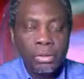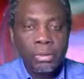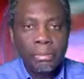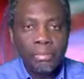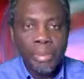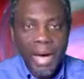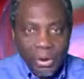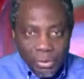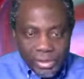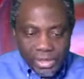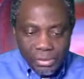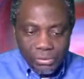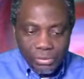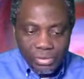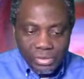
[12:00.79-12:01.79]
bow
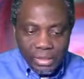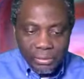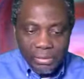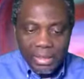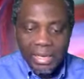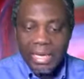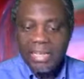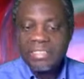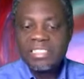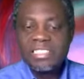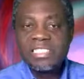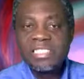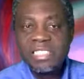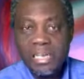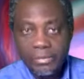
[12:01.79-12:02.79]
down to them and
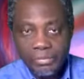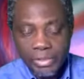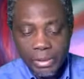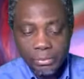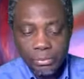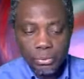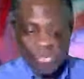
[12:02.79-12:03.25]
serve them.